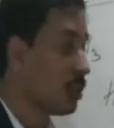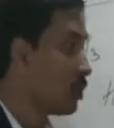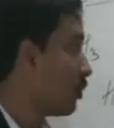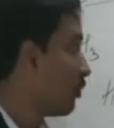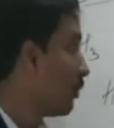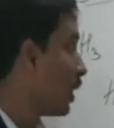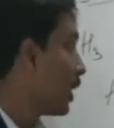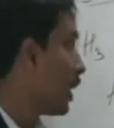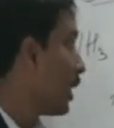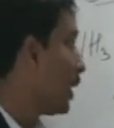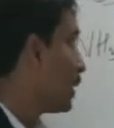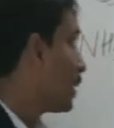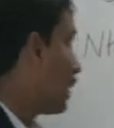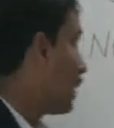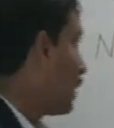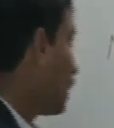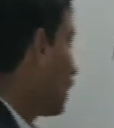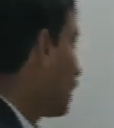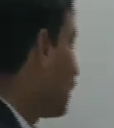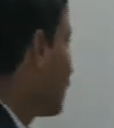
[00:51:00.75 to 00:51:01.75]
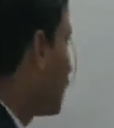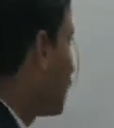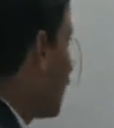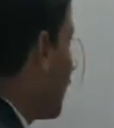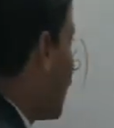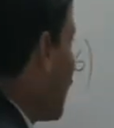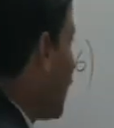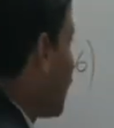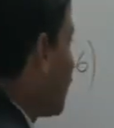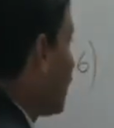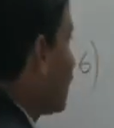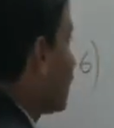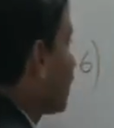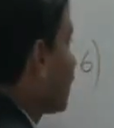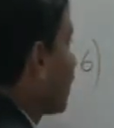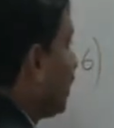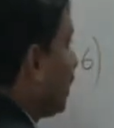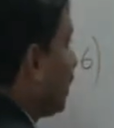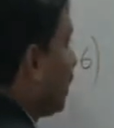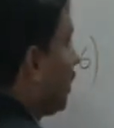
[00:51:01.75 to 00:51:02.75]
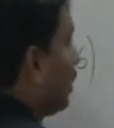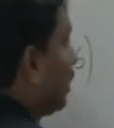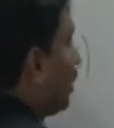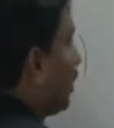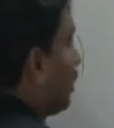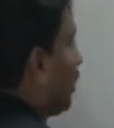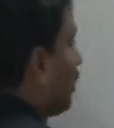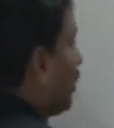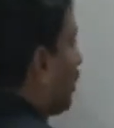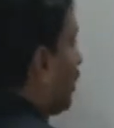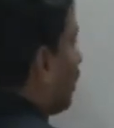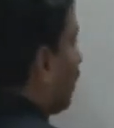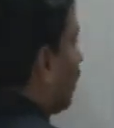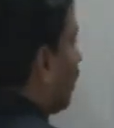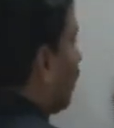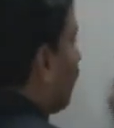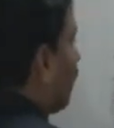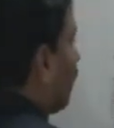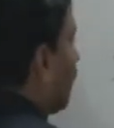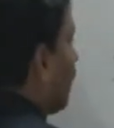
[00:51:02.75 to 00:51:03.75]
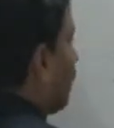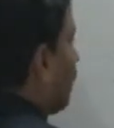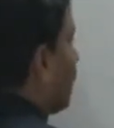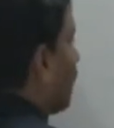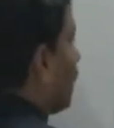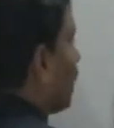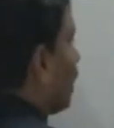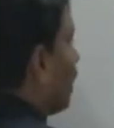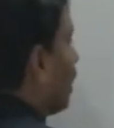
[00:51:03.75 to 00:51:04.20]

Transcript: So we can say that NH3 will be